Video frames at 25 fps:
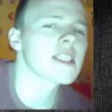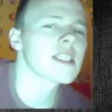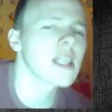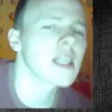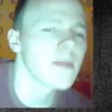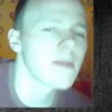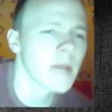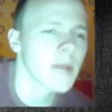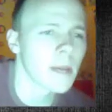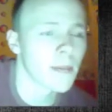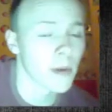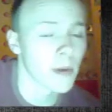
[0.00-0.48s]
And
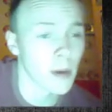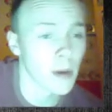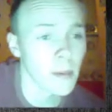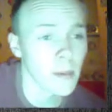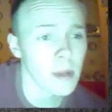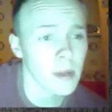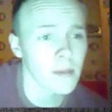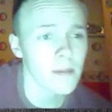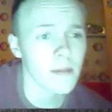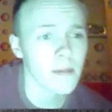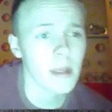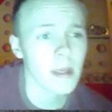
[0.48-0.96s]
that's gonna be a
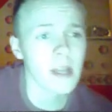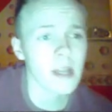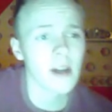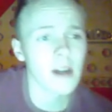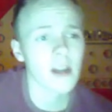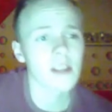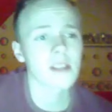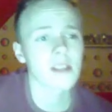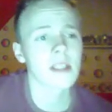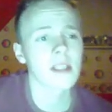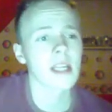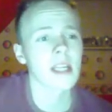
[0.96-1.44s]
problem,
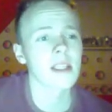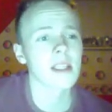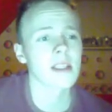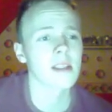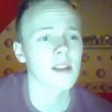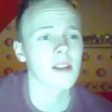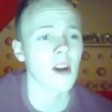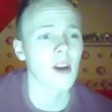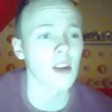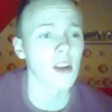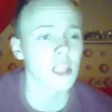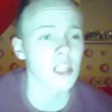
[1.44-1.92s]
because
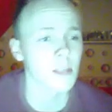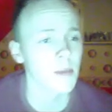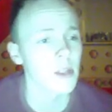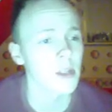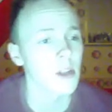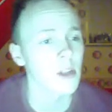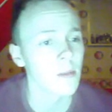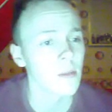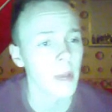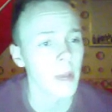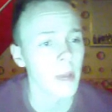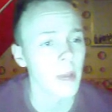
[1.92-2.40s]
that
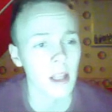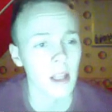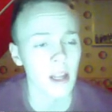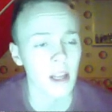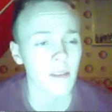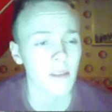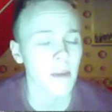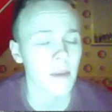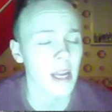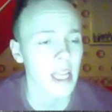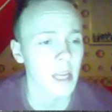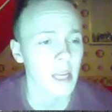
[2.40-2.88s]
causes me to make
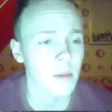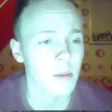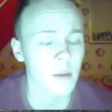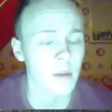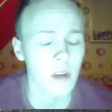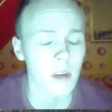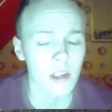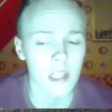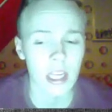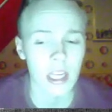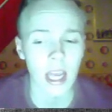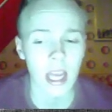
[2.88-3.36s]
a lot of mind
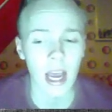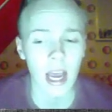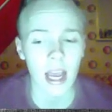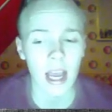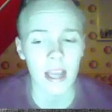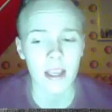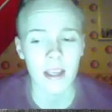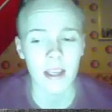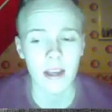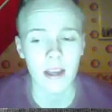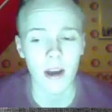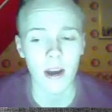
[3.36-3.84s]
games, because
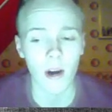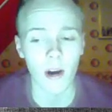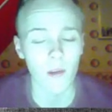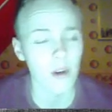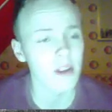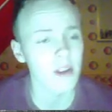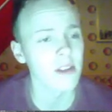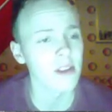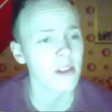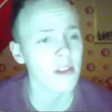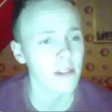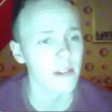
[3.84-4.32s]
I
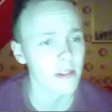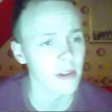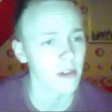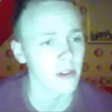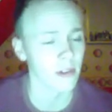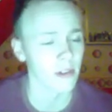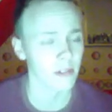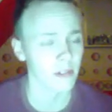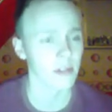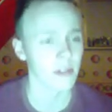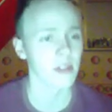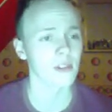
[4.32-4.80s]
already
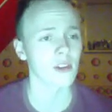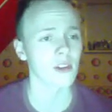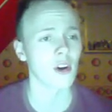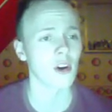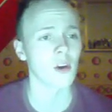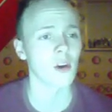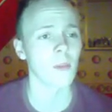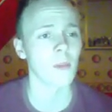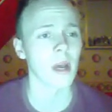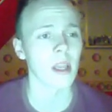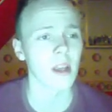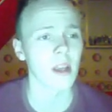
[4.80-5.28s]

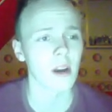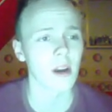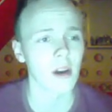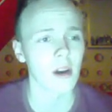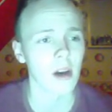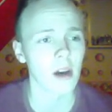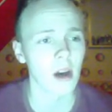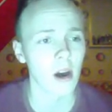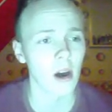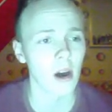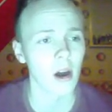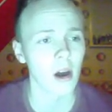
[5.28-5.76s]
revealed
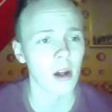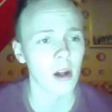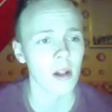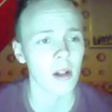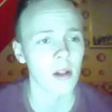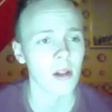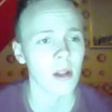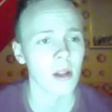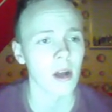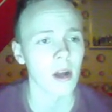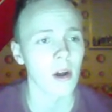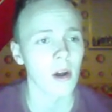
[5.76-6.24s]

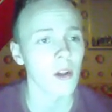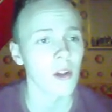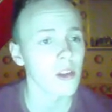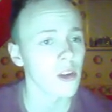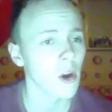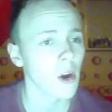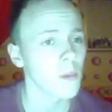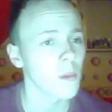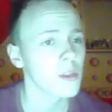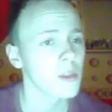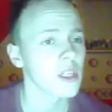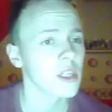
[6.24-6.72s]

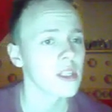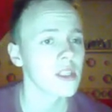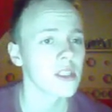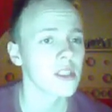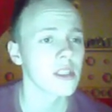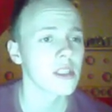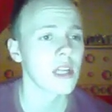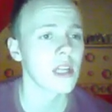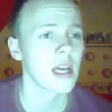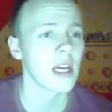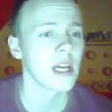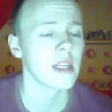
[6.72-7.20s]
all the
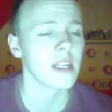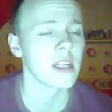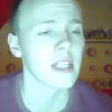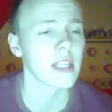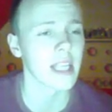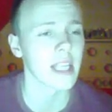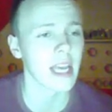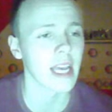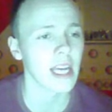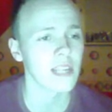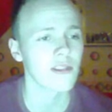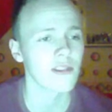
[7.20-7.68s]
options
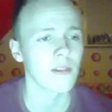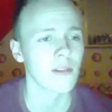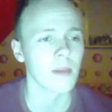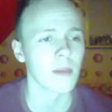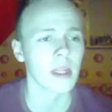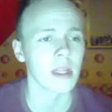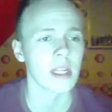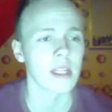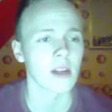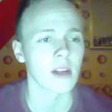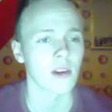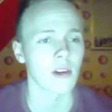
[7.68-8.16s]
that he has
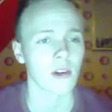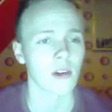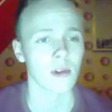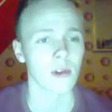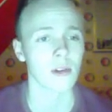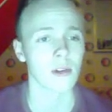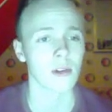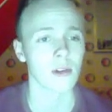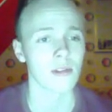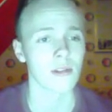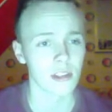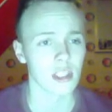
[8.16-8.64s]
for me that
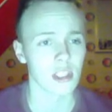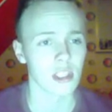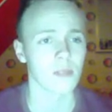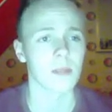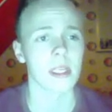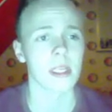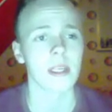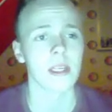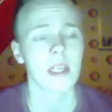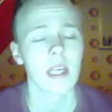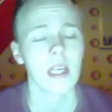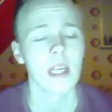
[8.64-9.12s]
are good
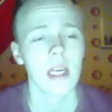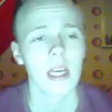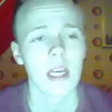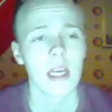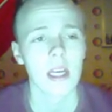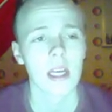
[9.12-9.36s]
versus me.